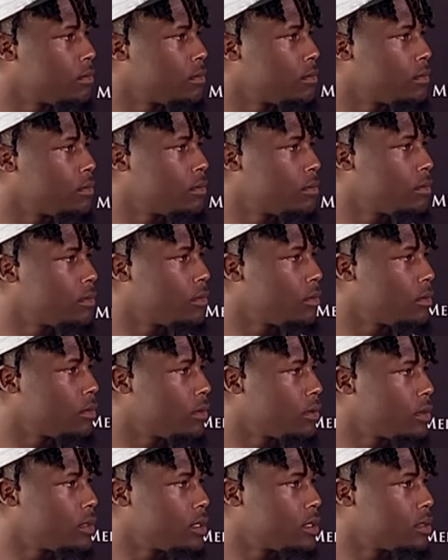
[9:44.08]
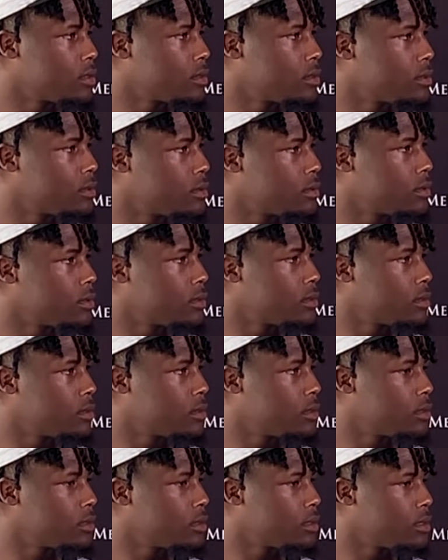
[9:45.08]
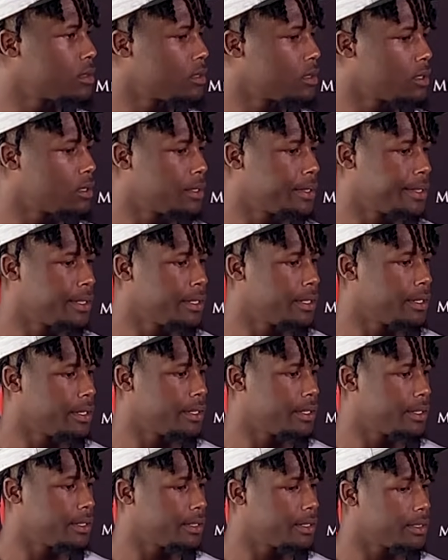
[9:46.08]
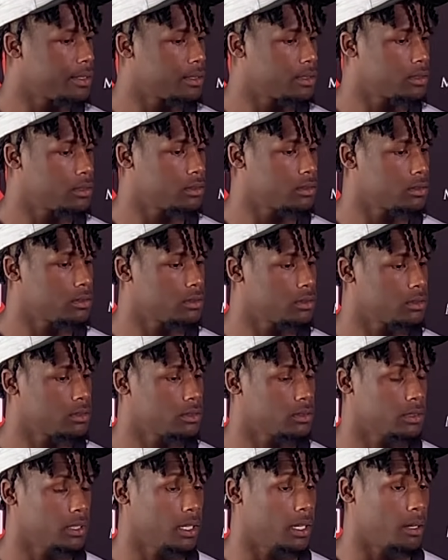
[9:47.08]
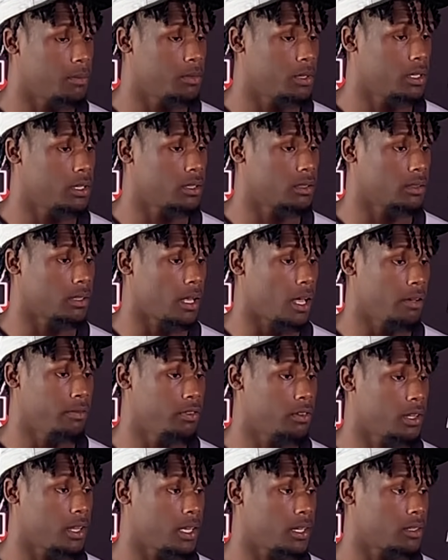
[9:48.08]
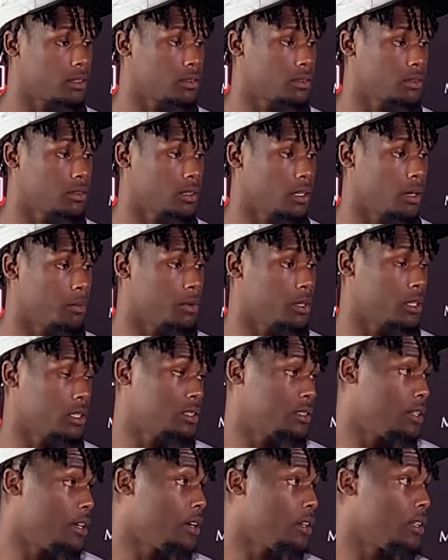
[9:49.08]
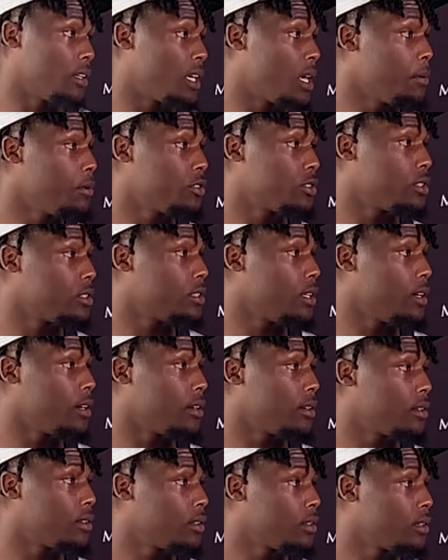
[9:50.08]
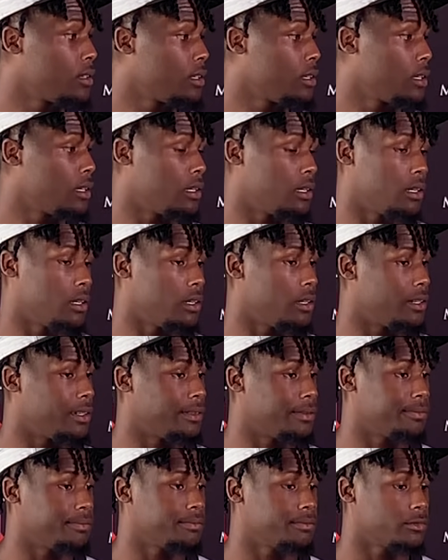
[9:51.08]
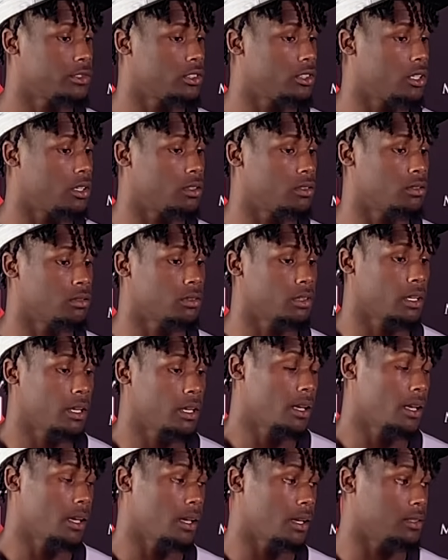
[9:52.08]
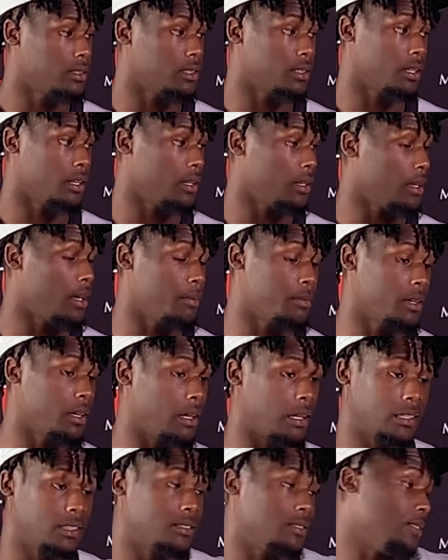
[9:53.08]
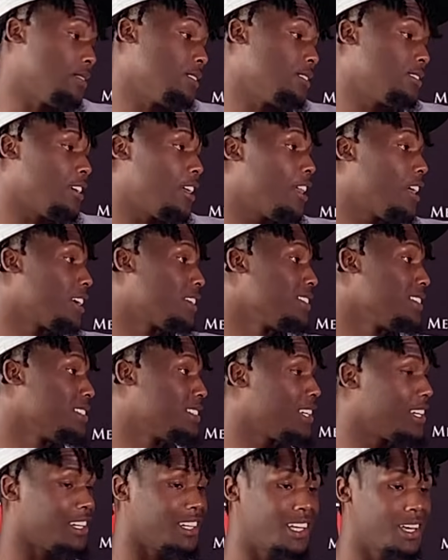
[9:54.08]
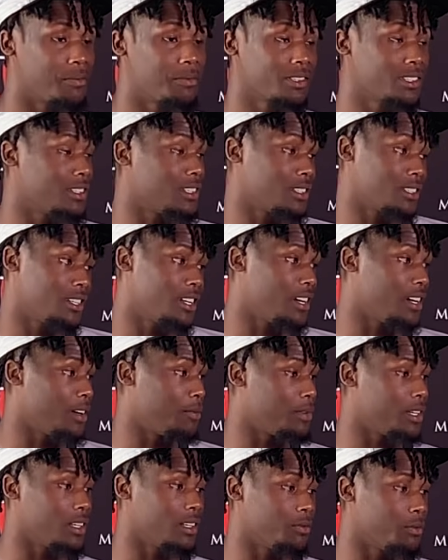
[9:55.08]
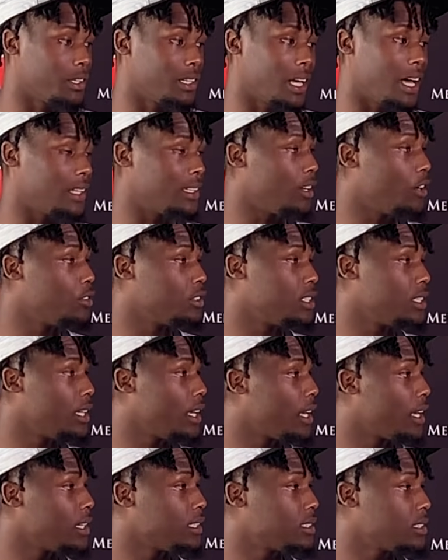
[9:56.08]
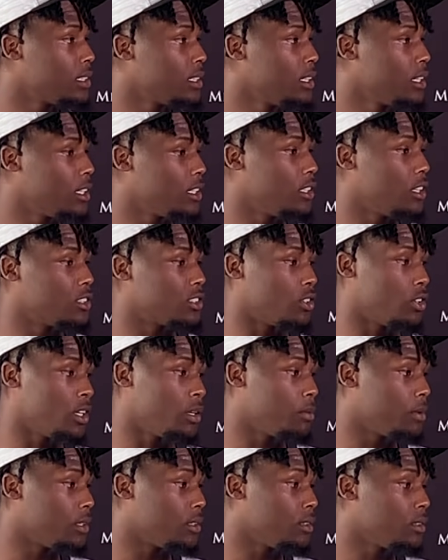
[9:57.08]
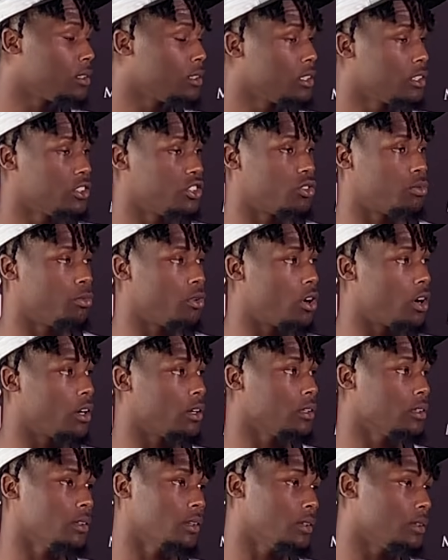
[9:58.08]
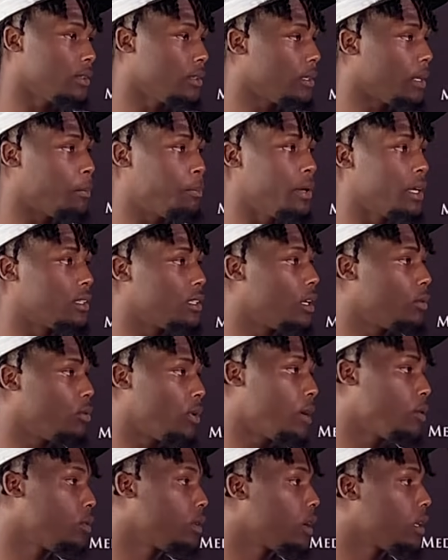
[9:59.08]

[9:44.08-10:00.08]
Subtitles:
are you guys? Yeah, I mean, I feel like, I mean, it's there. The chemistry is there. You know, is it? I mean, that's all I can really say. The chemistry is there. I mean, we got the OTAs, you know, so him and Jamar, they picked up right where